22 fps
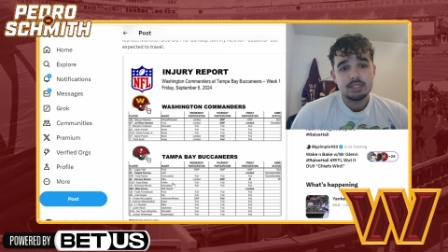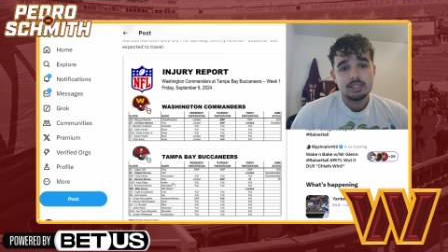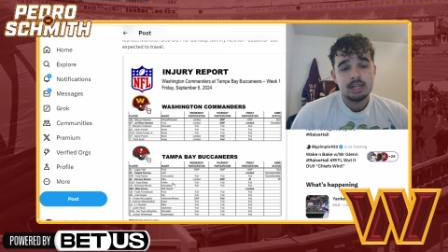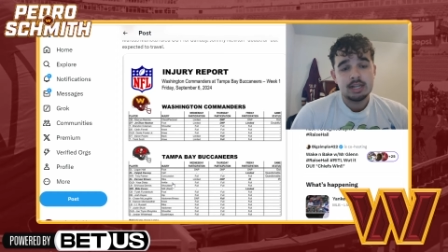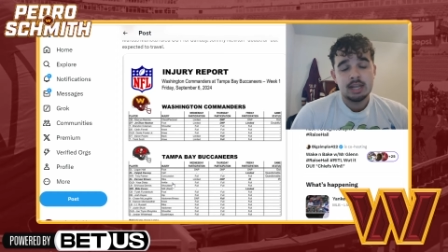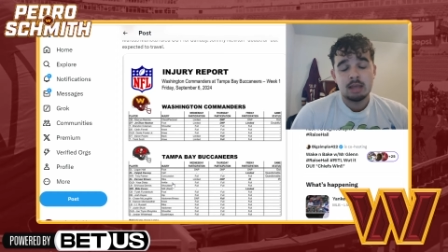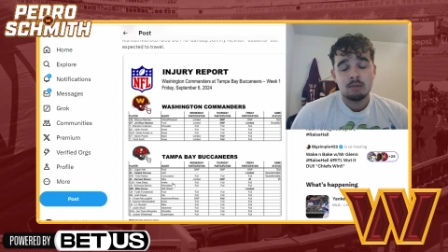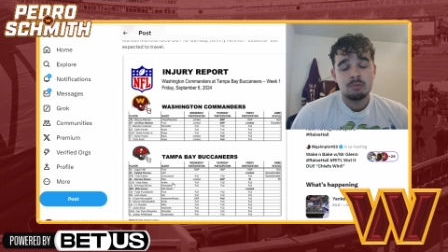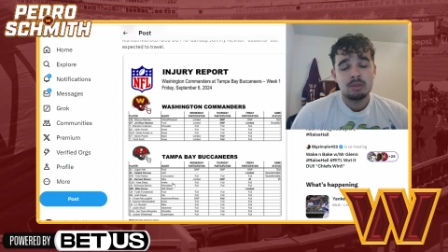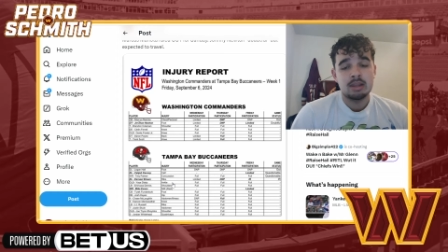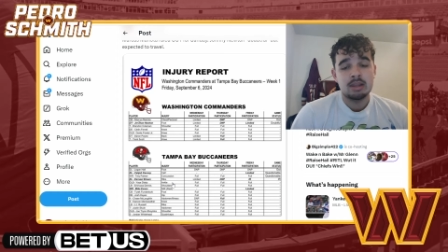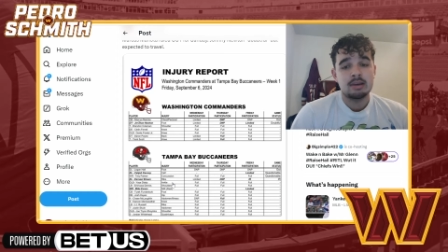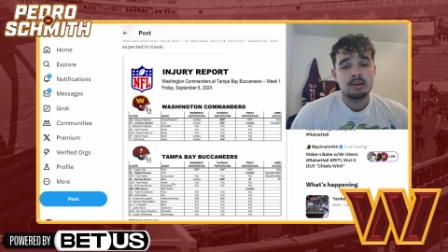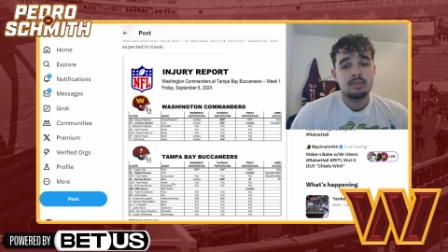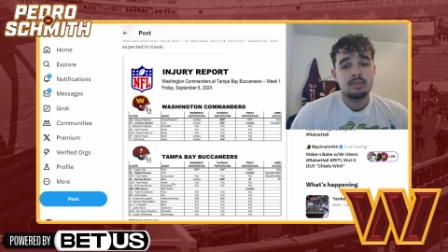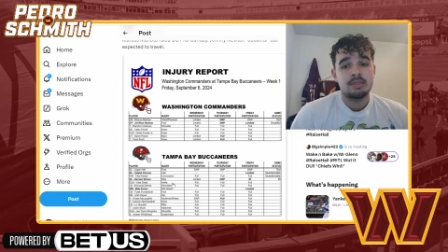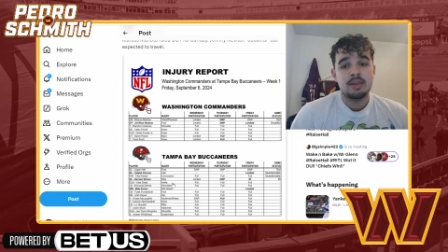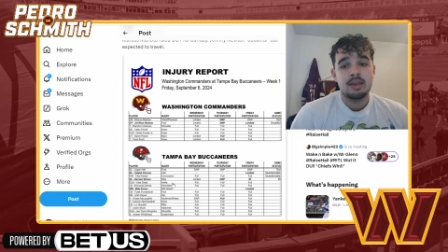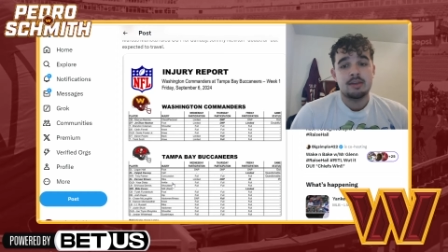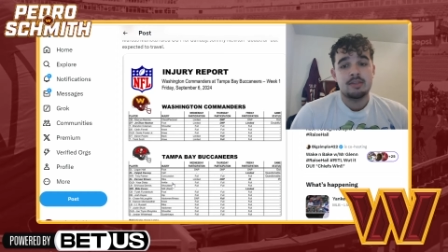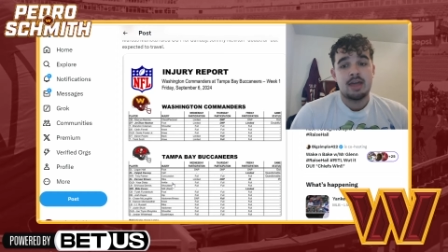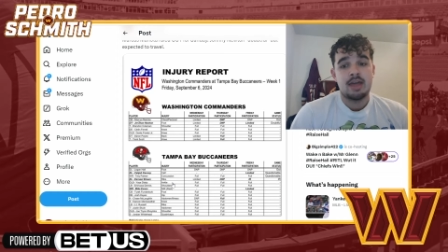I mean,
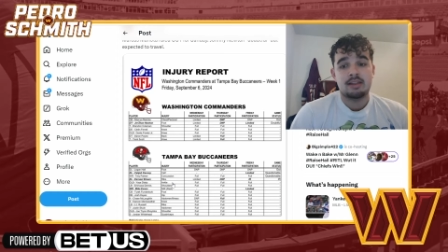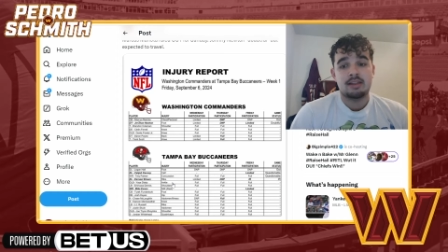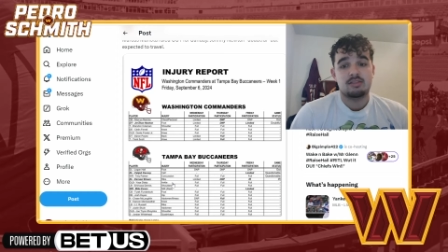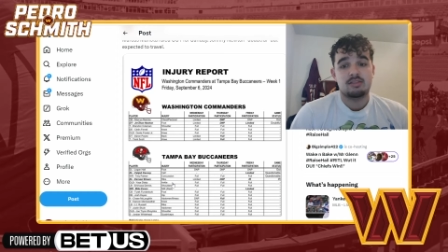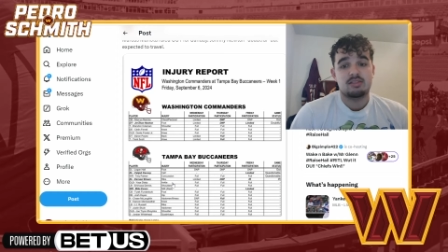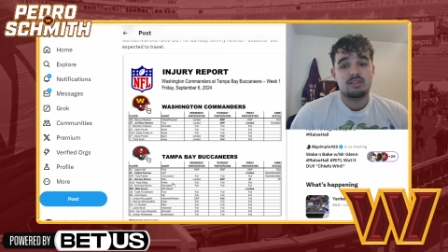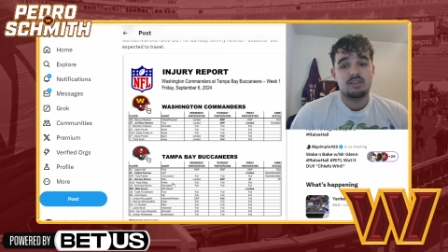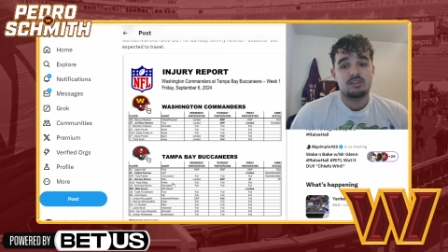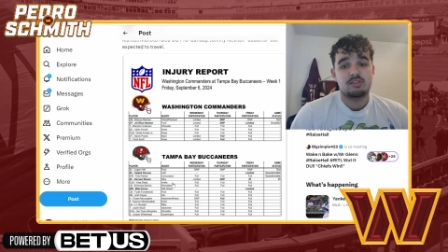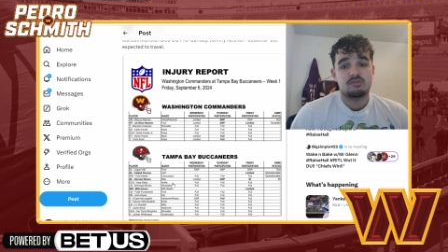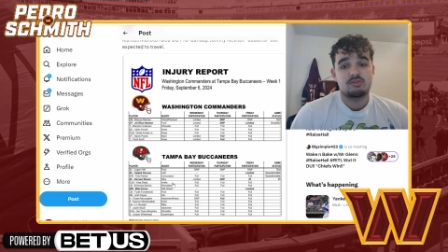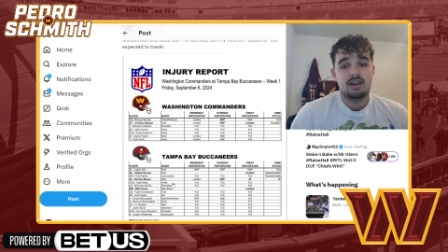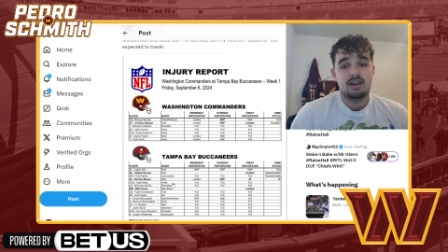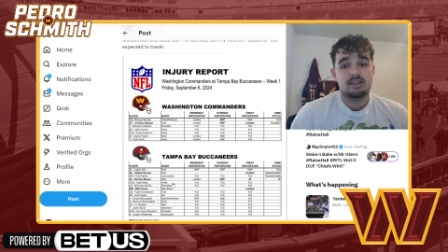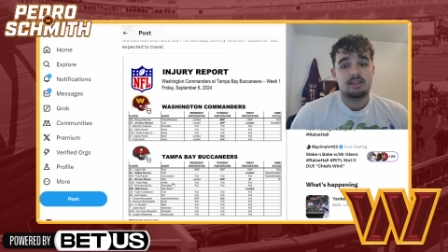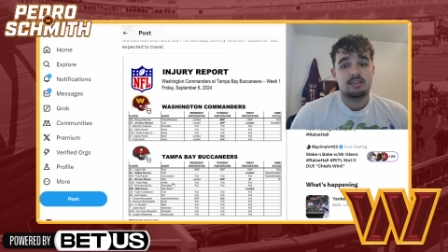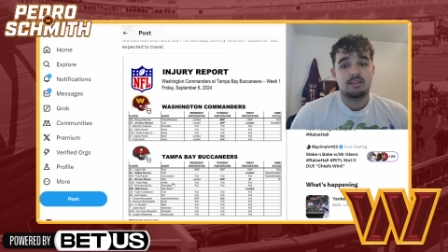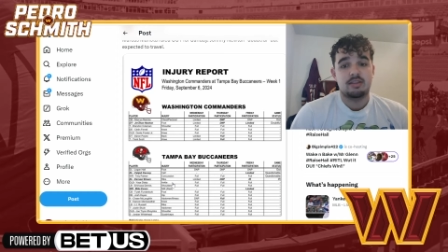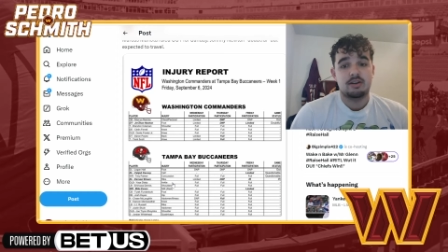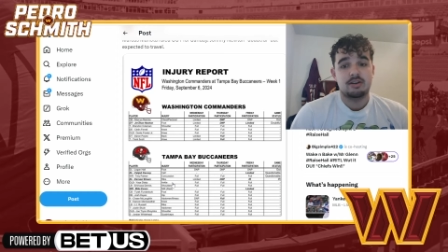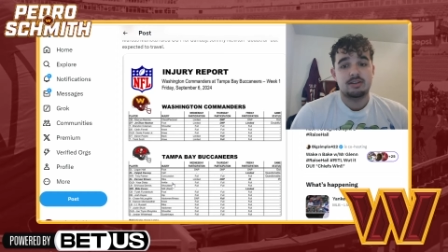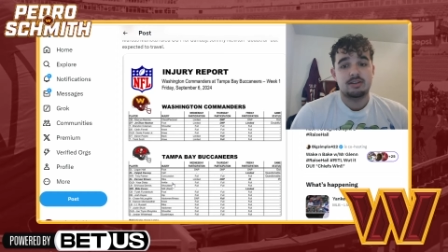that's the strength of
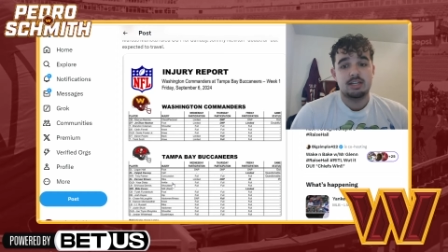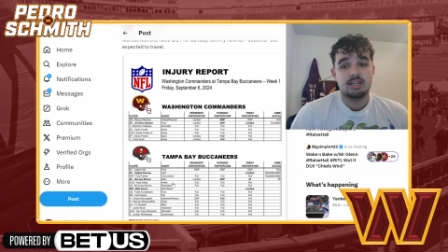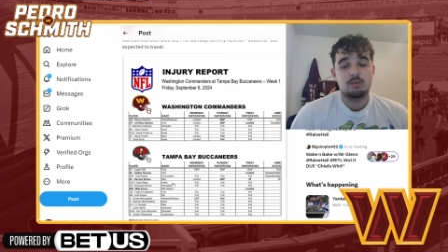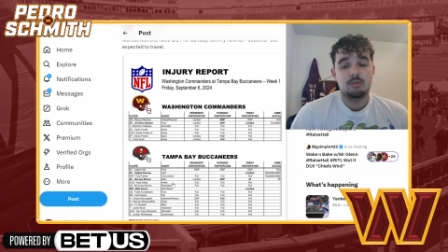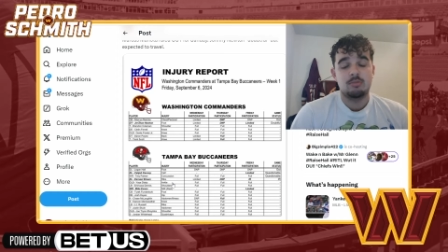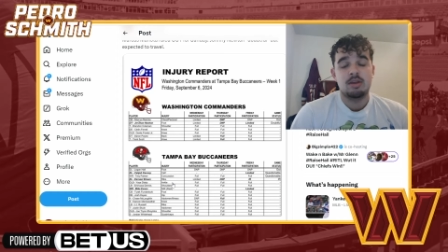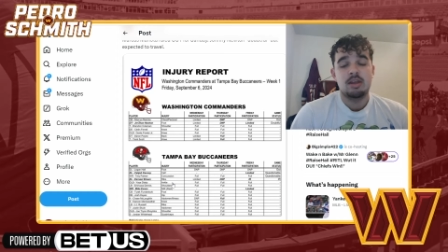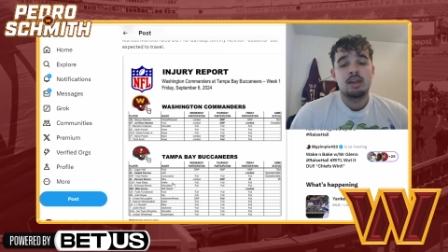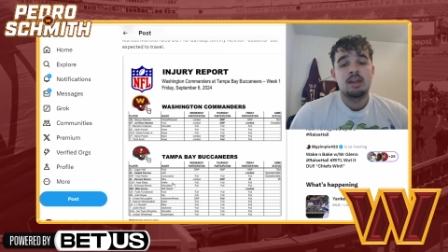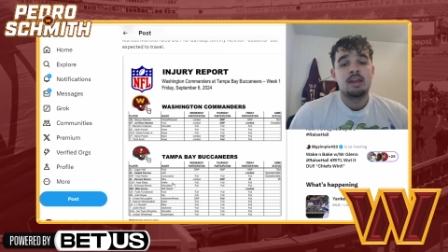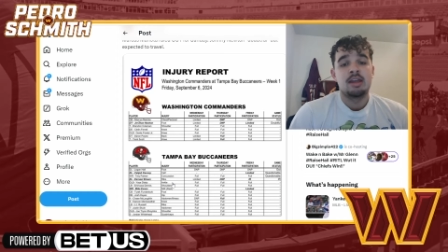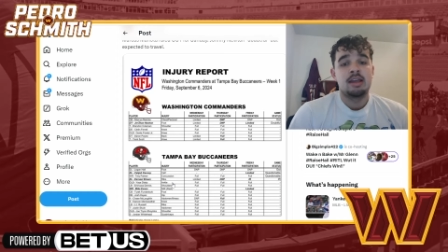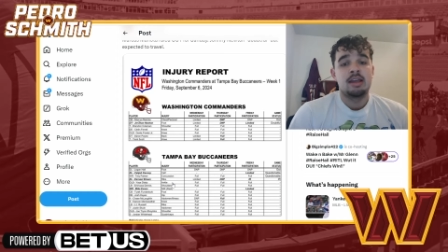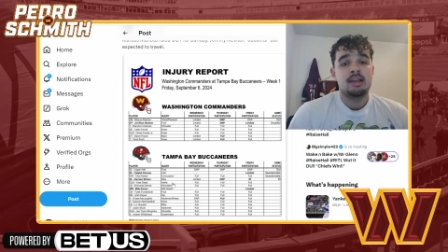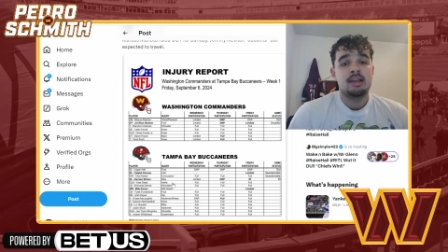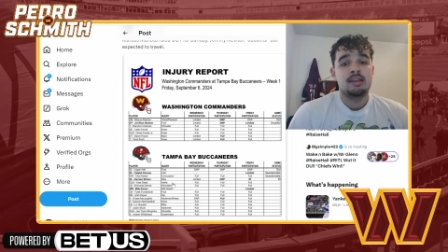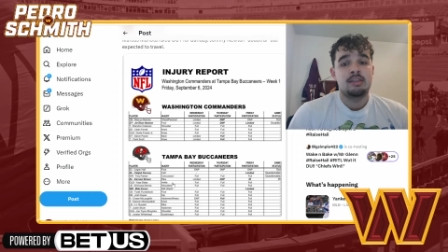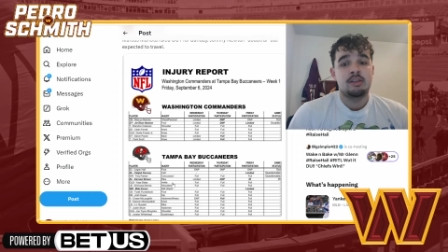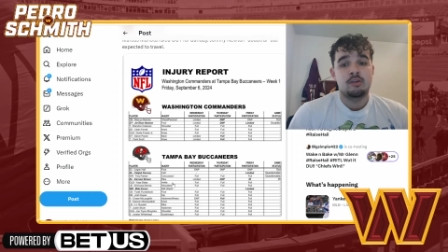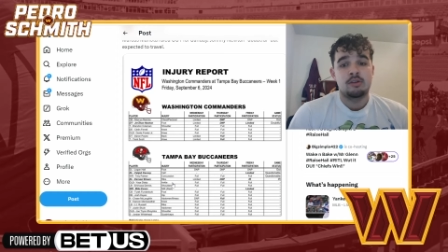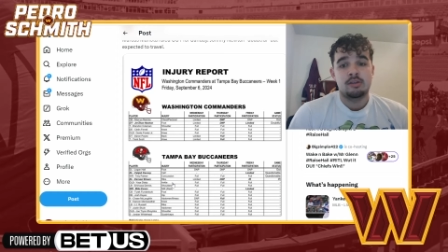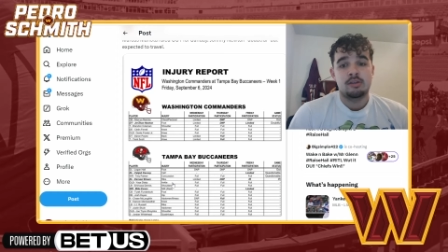their team is
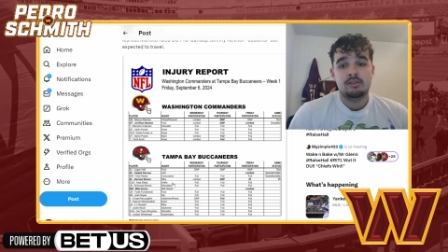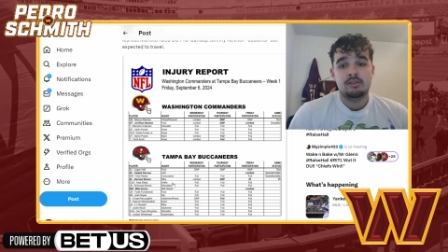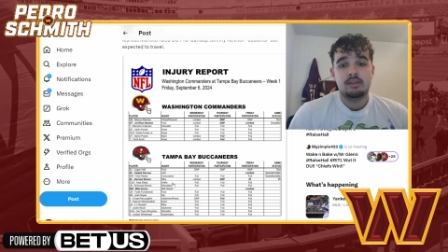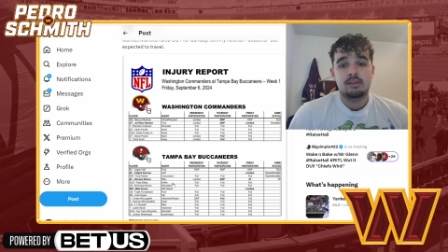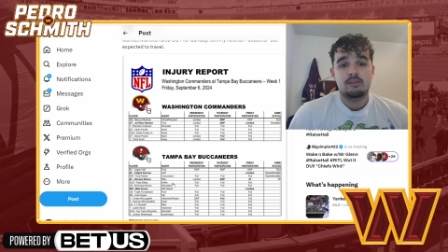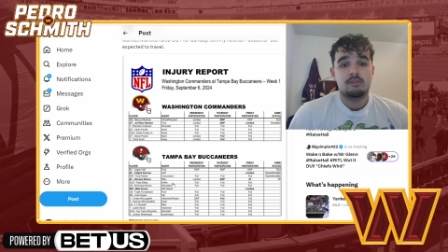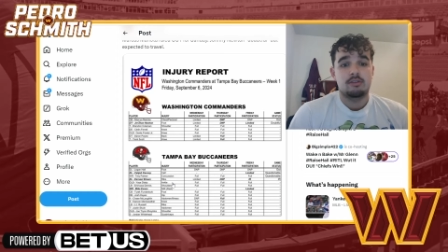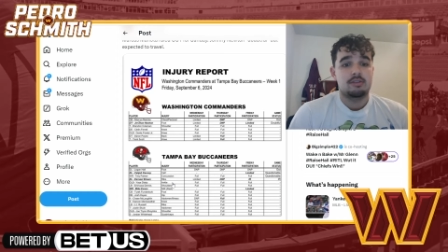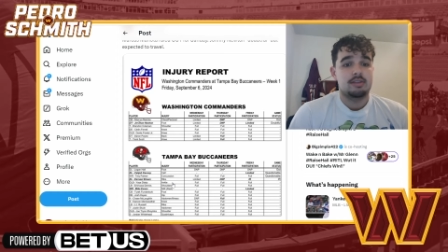their receivers.